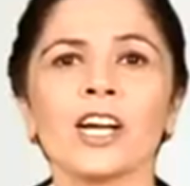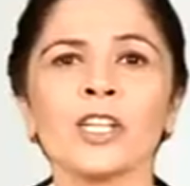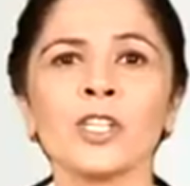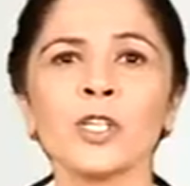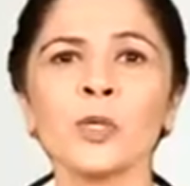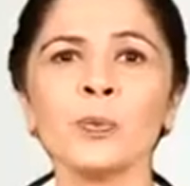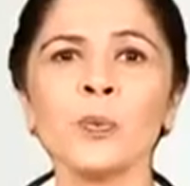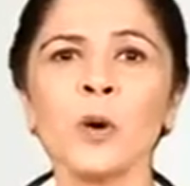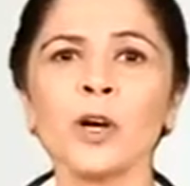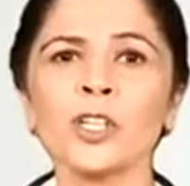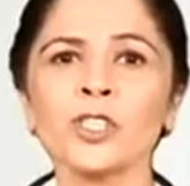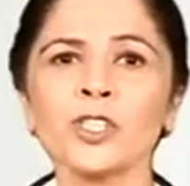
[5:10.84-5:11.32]
A
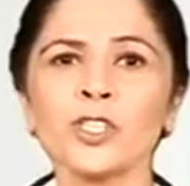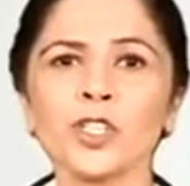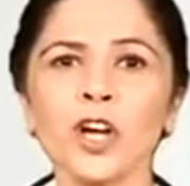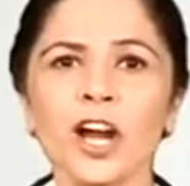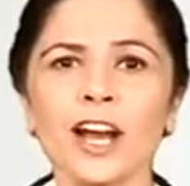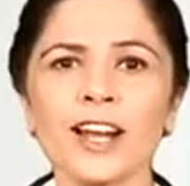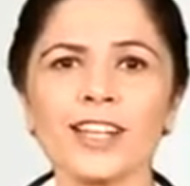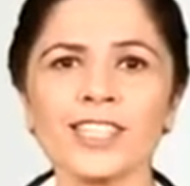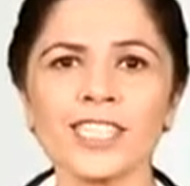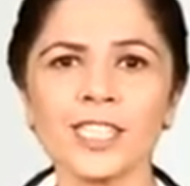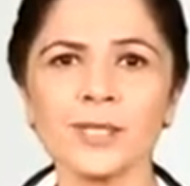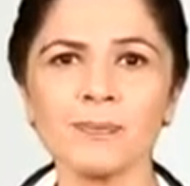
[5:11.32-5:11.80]
newborn
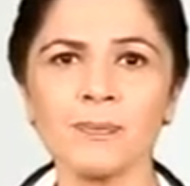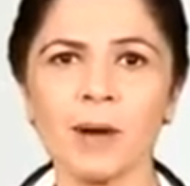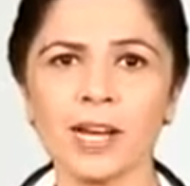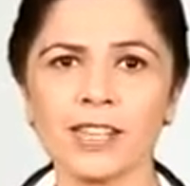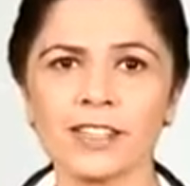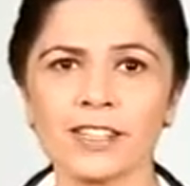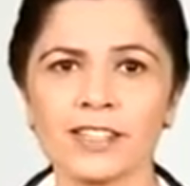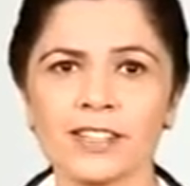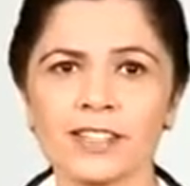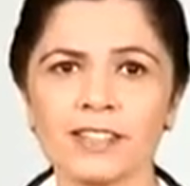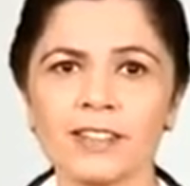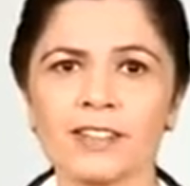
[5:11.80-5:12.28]
child's
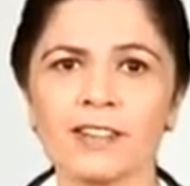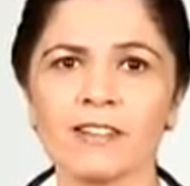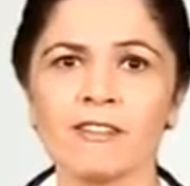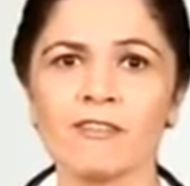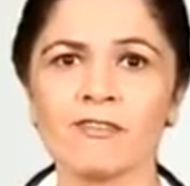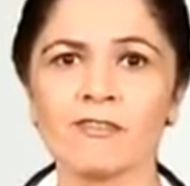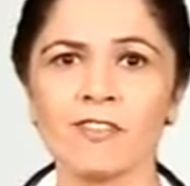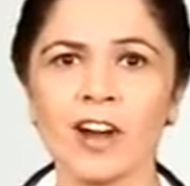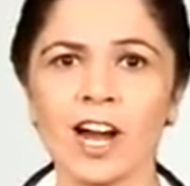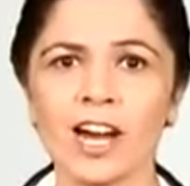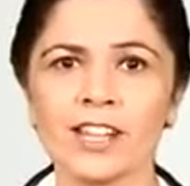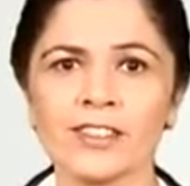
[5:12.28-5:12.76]
mother,
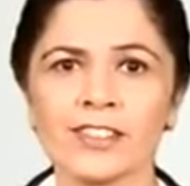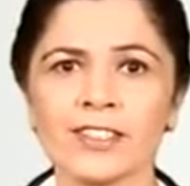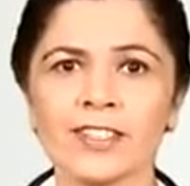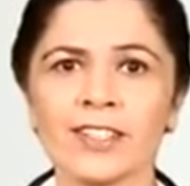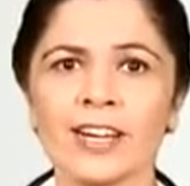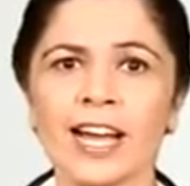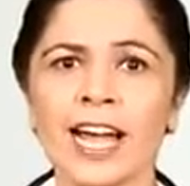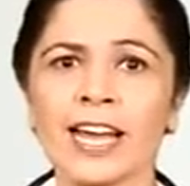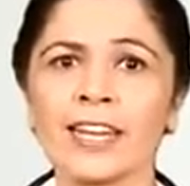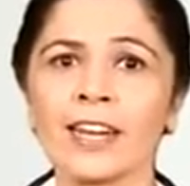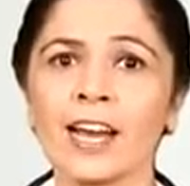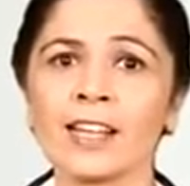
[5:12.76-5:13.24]

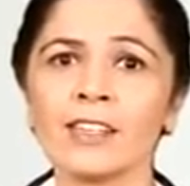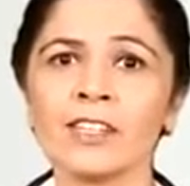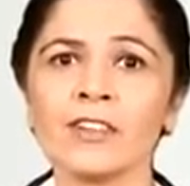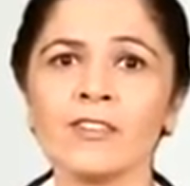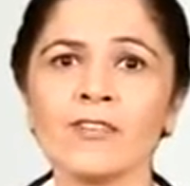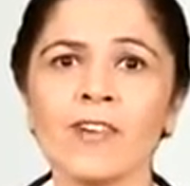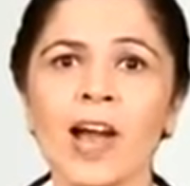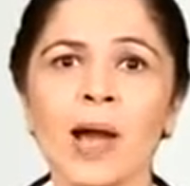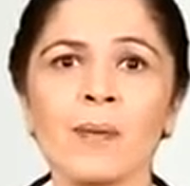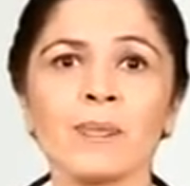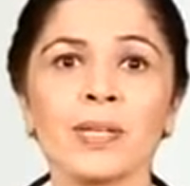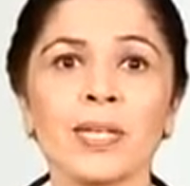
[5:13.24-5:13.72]
father, and other
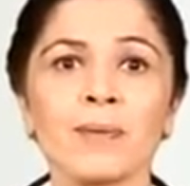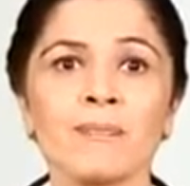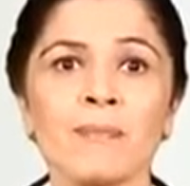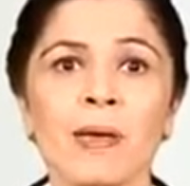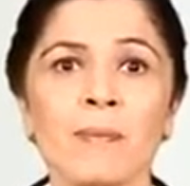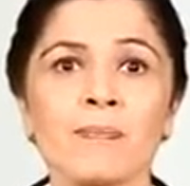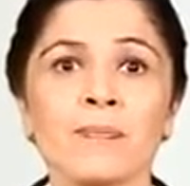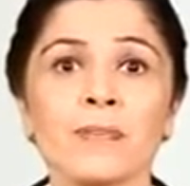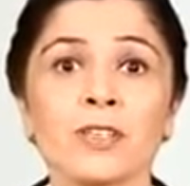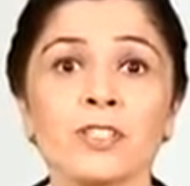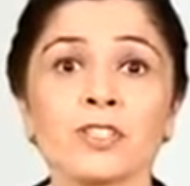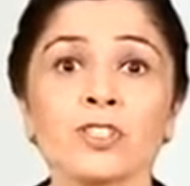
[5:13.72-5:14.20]
family
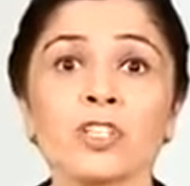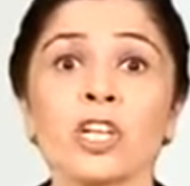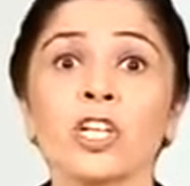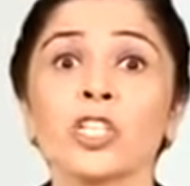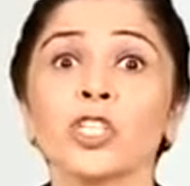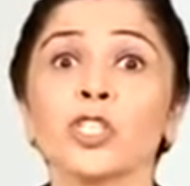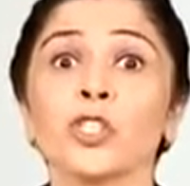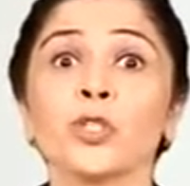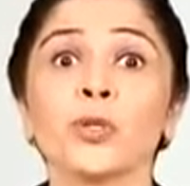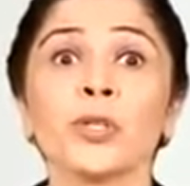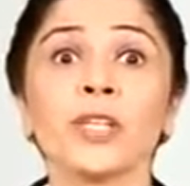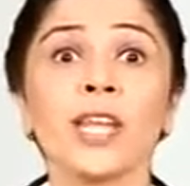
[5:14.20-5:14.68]
members
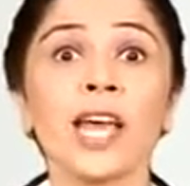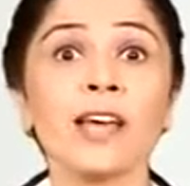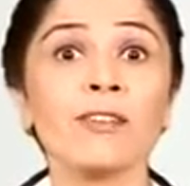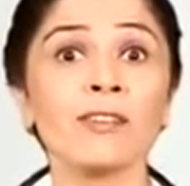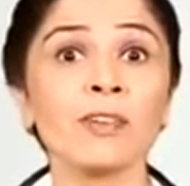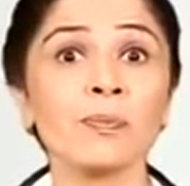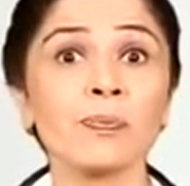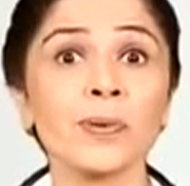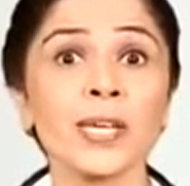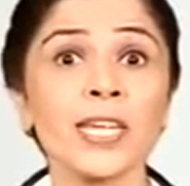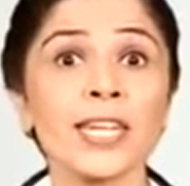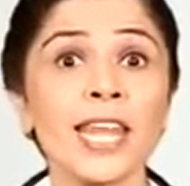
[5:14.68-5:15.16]
should
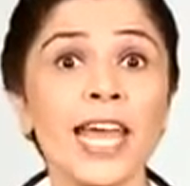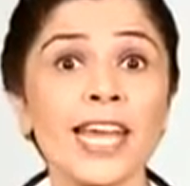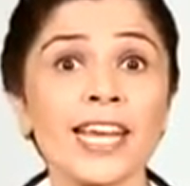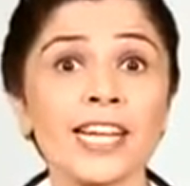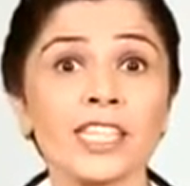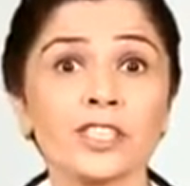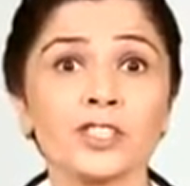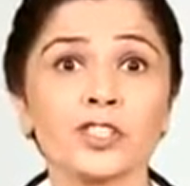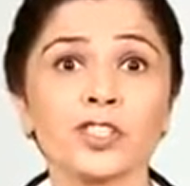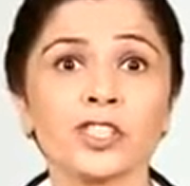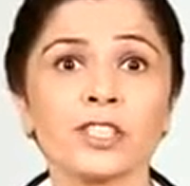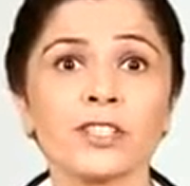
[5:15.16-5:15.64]
never be
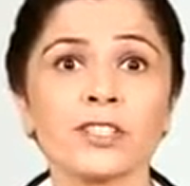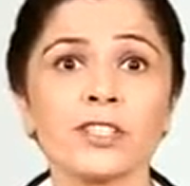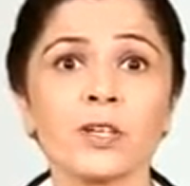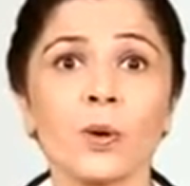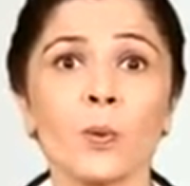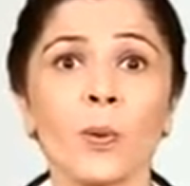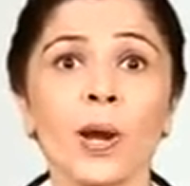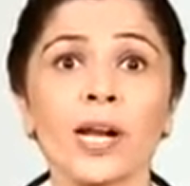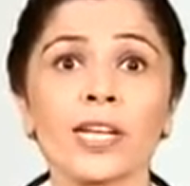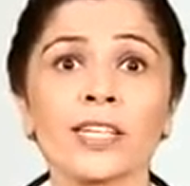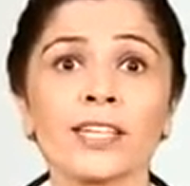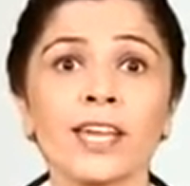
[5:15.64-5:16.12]
negligent
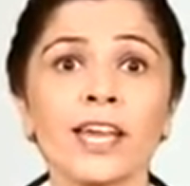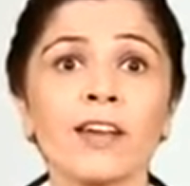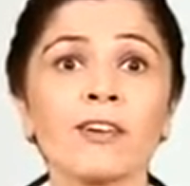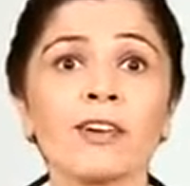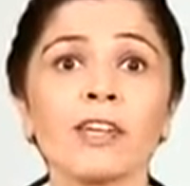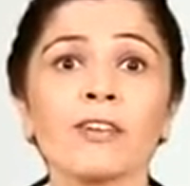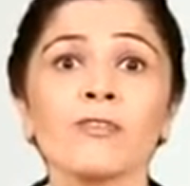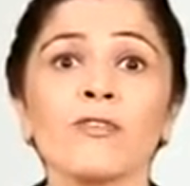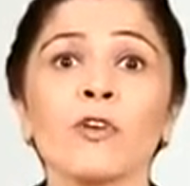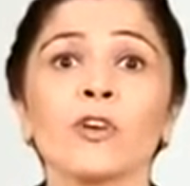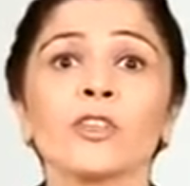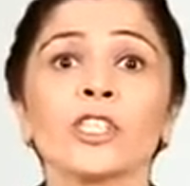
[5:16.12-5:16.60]
while
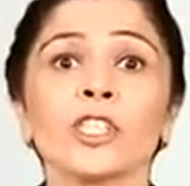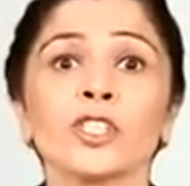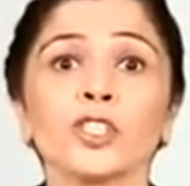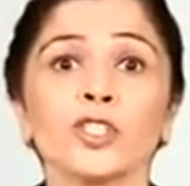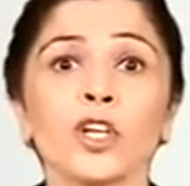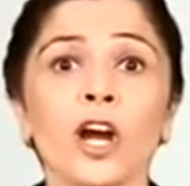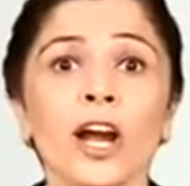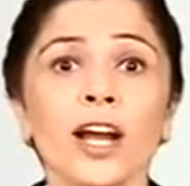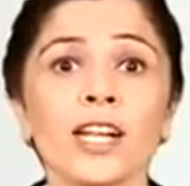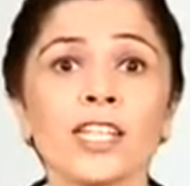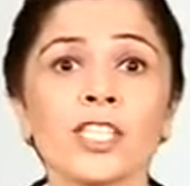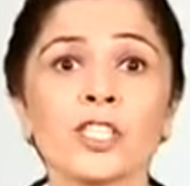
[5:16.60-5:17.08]
caring for their
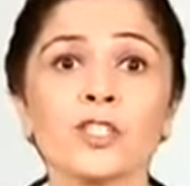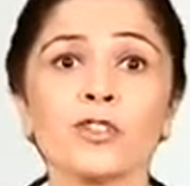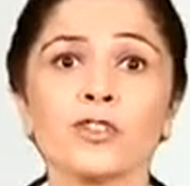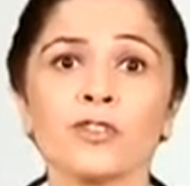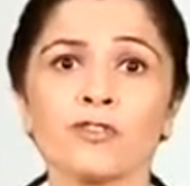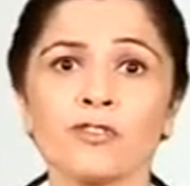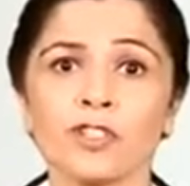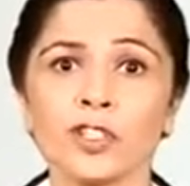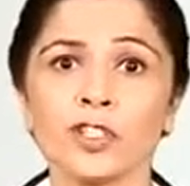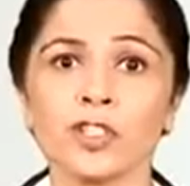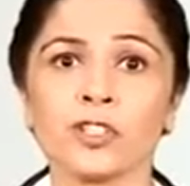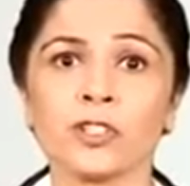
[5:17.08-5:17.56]
child's
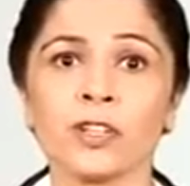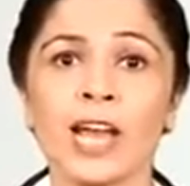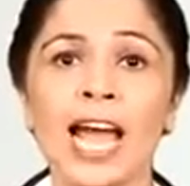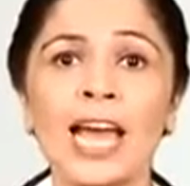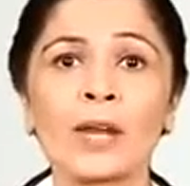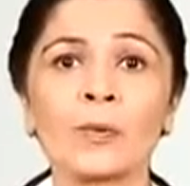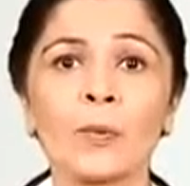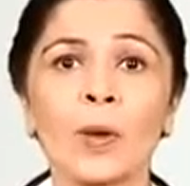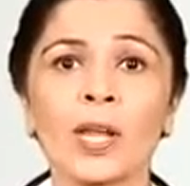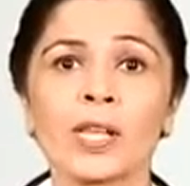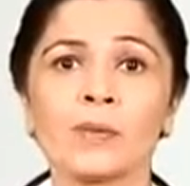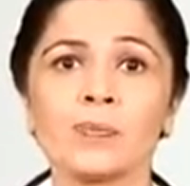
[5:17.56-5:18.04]
nutrition
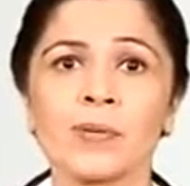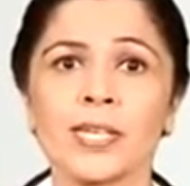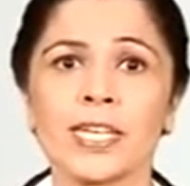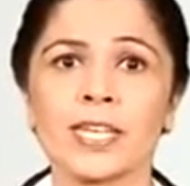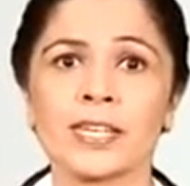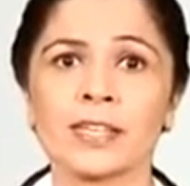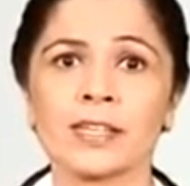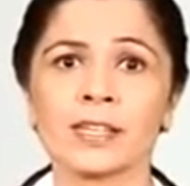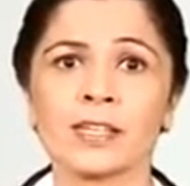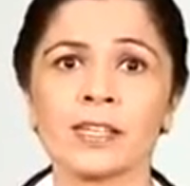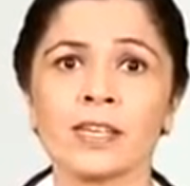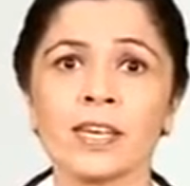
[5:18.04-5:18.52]
and
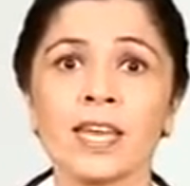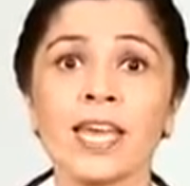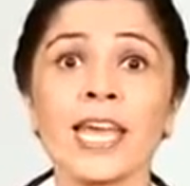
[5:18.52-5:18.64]
well-being.